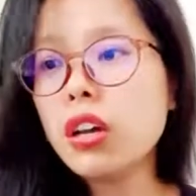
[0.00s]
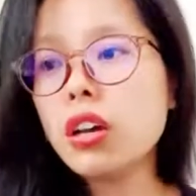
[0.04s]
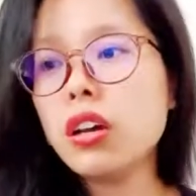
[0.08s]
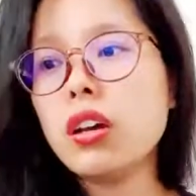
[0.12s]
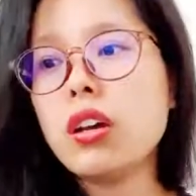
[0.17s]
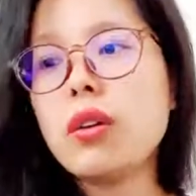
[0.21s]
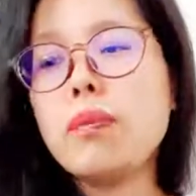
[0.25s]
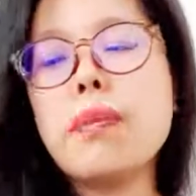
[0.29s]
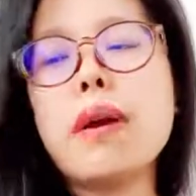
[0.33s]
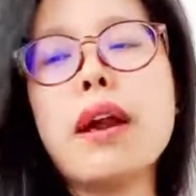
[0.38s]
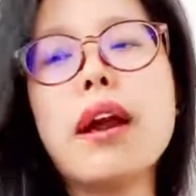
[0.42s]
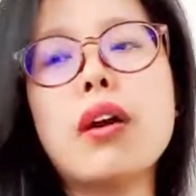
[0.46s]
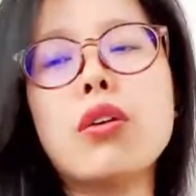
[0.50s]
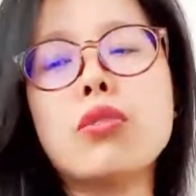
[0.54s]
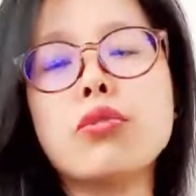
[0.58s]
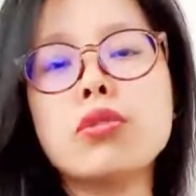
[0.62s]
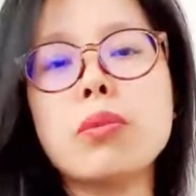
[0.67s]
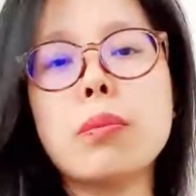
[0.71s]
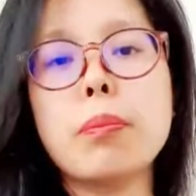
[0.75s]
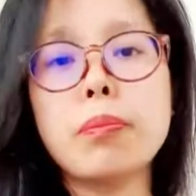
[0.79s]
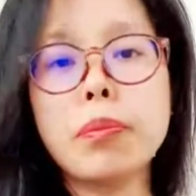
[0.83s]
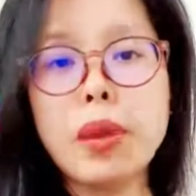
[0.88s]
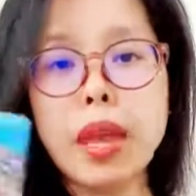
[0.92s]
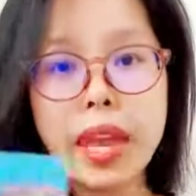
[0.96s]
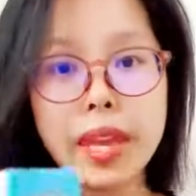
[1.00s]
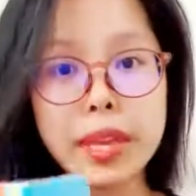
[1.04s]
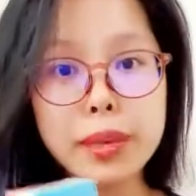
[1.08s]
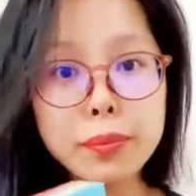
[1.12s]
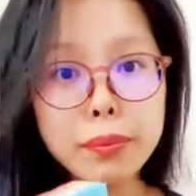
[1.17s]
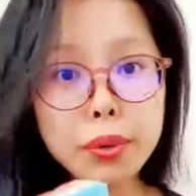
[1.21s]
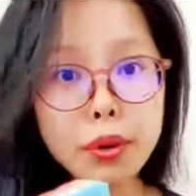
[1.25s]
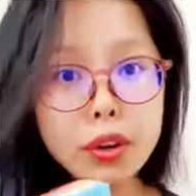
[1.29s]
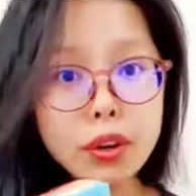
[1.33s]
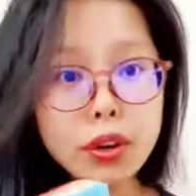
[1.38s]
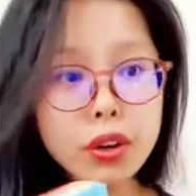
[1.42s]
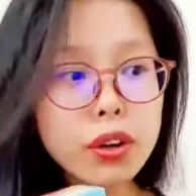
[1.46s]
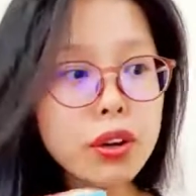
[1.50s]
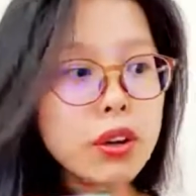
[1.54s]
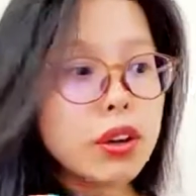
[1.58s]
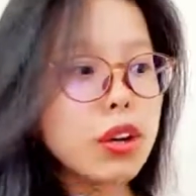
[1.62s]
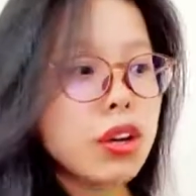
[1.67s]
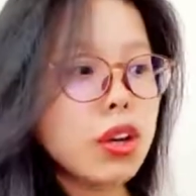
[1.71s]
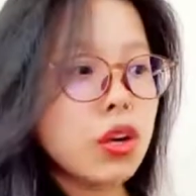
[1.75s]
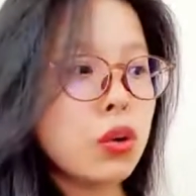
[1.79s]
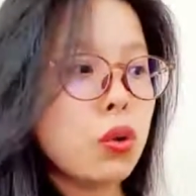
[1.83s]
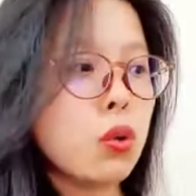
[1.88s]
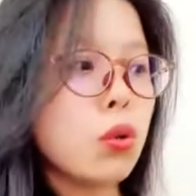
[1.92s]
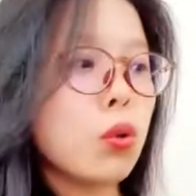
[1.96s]
about paper,
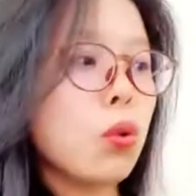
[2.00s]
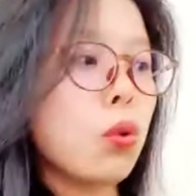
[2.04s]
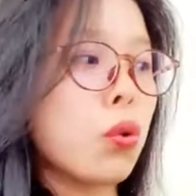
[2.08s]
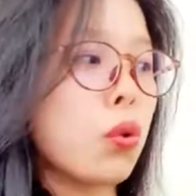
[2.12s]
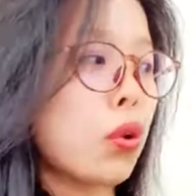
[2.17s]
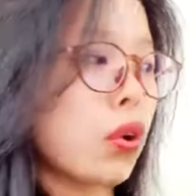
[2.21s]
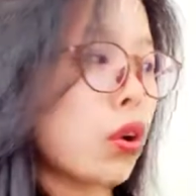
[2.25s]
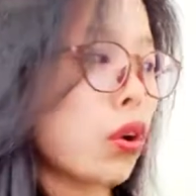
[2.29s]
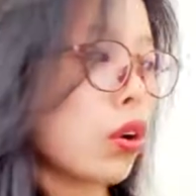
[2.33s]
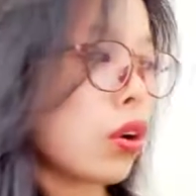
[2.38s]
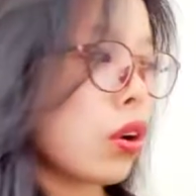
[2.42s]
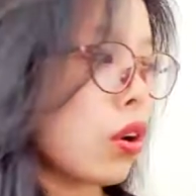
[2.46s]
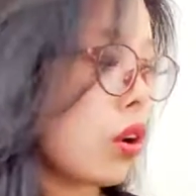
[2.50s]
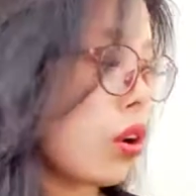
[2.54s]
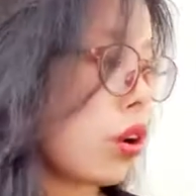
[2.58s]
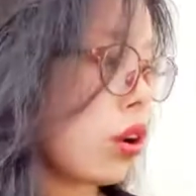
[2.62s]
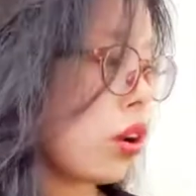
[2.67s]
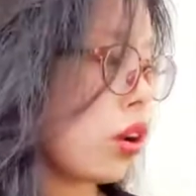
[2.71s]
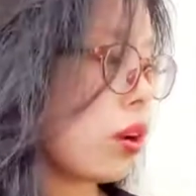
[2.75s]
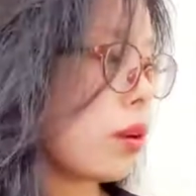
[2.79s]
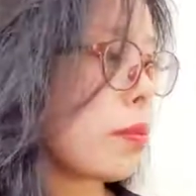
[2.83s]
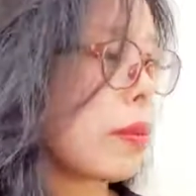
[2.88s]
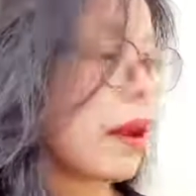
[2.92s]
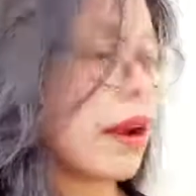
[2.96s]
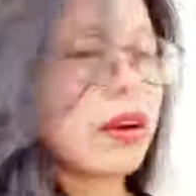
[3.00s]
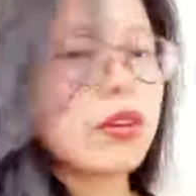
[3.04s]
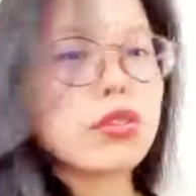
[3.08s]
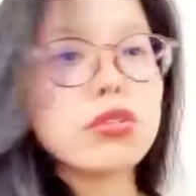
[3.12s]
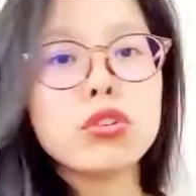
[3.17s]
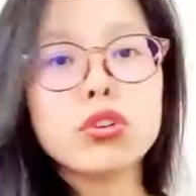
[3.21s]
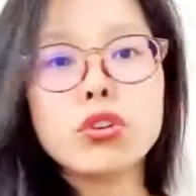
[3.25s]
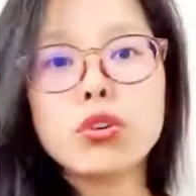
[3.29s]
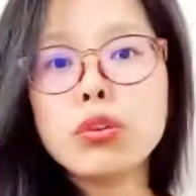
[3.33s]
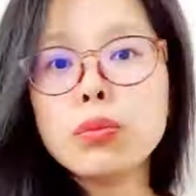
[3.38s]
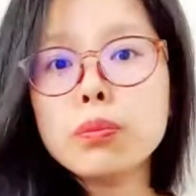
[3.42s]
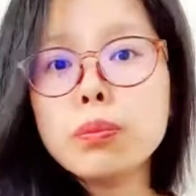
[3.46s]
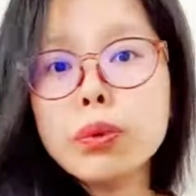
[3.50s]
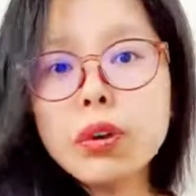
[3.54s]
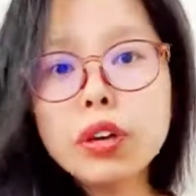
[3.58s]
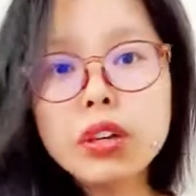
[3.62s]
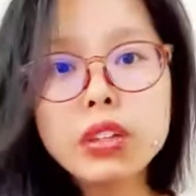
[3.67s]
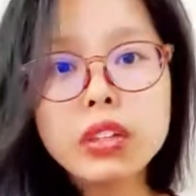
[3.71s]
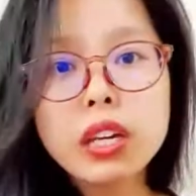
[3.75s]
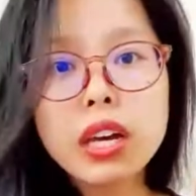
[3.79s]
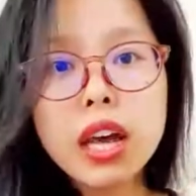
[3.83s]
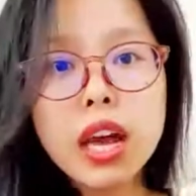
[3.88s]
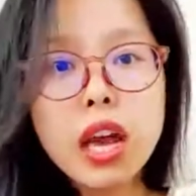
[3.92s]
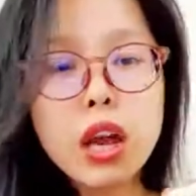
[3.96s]
or about
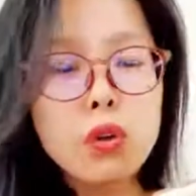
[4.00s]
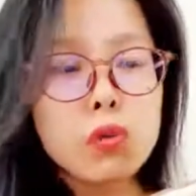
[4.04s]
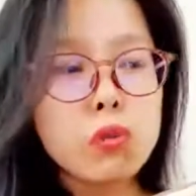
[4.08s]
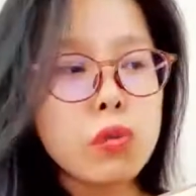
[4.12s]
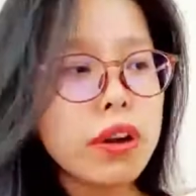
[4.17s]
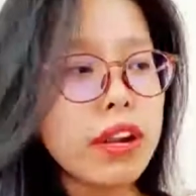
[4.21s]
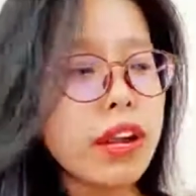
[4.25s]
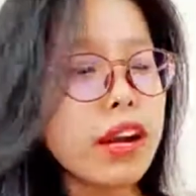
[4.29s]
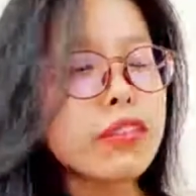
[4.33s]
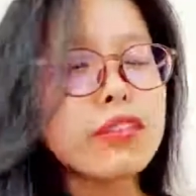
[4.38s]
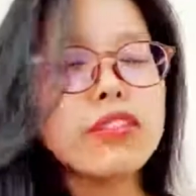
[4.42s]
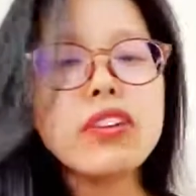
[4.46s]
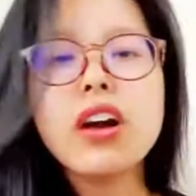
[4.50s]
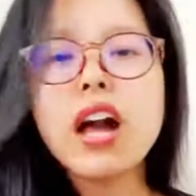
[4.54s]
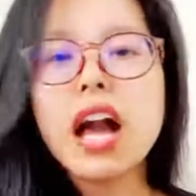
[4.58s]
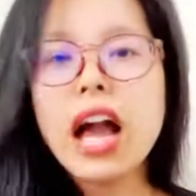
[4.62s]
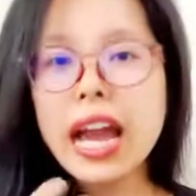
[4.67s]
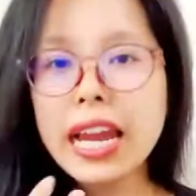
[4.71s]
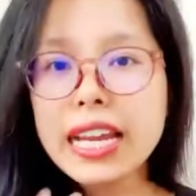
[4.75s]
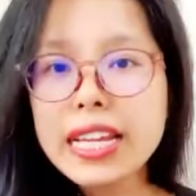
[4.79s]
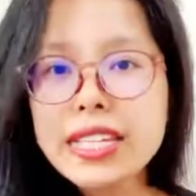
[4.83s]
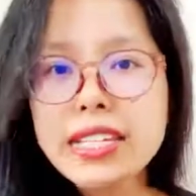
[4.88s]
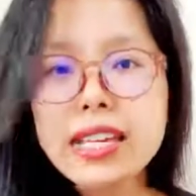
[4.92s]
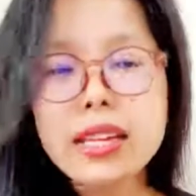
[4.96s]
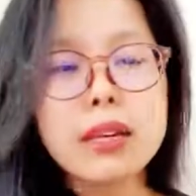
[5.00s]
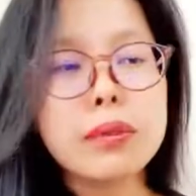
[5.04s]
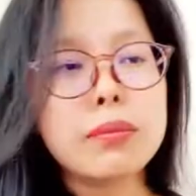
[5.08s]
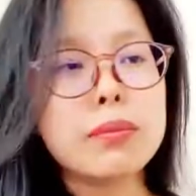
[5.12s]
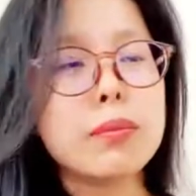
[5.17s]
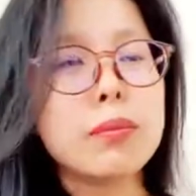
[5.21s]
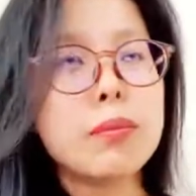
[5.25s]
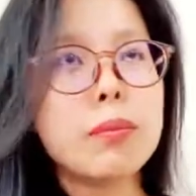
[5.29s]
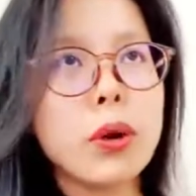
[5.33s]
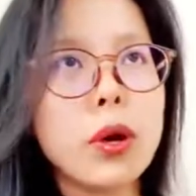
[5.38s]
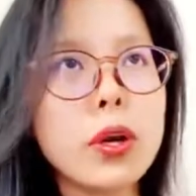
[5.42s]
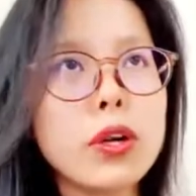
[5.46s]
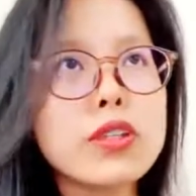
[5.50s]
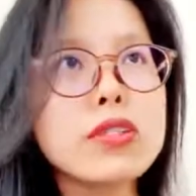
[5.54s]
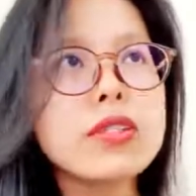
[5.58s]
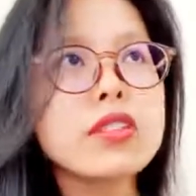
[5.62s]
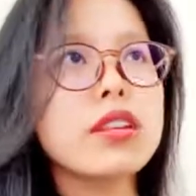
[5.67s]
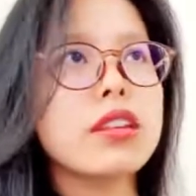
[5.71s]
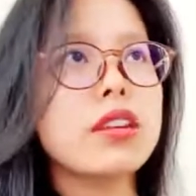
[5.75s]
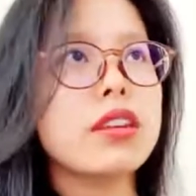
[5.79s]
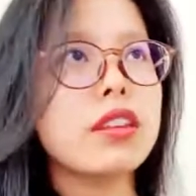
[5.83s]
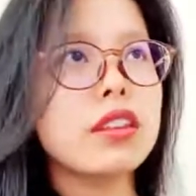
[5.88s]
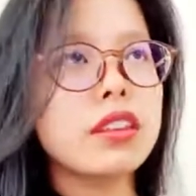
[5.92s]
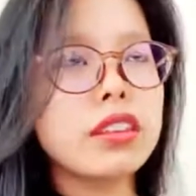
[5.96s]
notebook, whatever item,
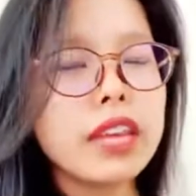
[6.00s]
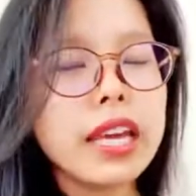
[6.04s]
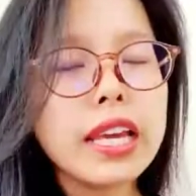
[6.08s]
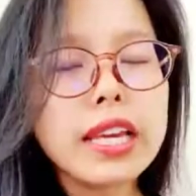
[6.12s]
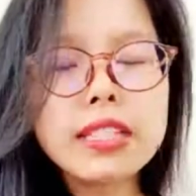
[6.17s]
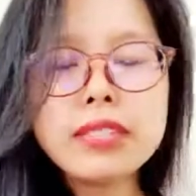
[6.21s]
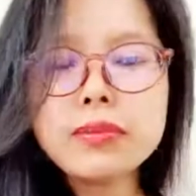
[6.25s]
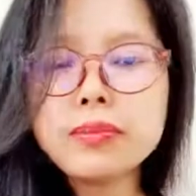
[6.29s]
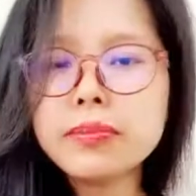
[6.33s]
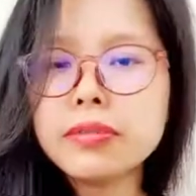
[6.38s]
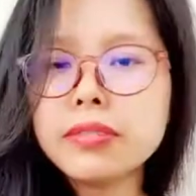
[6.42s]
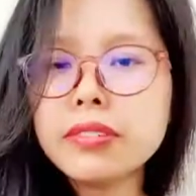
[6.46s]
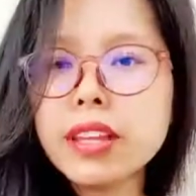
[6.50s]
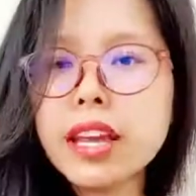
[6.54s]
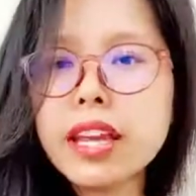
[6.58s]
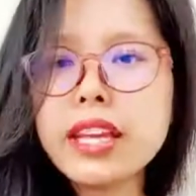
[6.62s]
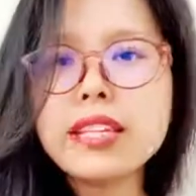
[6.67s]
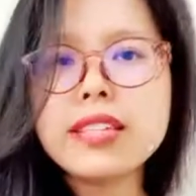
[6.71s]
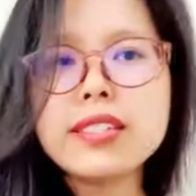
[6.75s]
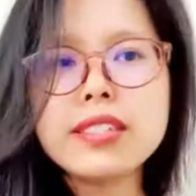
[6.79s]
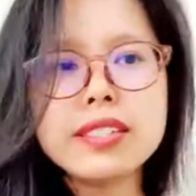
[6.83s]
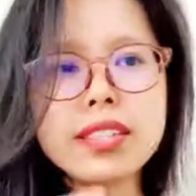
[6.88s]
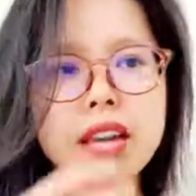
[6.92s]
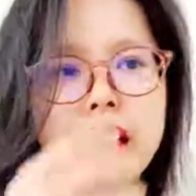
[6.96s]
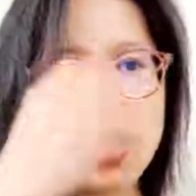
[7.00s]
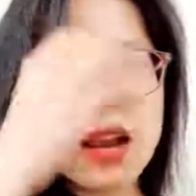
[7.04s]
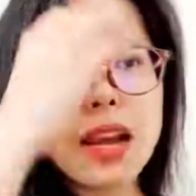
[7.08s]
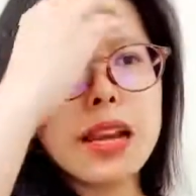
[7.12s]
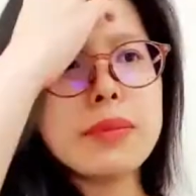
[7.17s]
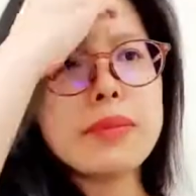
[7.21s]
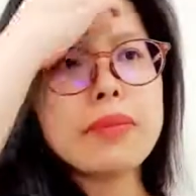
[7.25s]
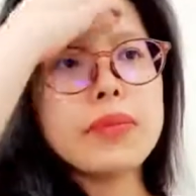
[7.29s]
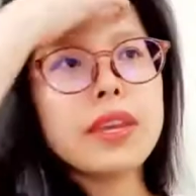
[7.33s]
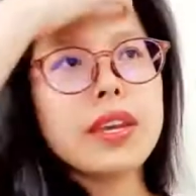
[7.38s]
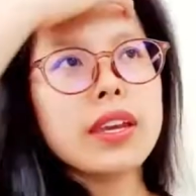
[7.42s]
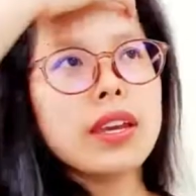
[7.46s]
person, things, place, time,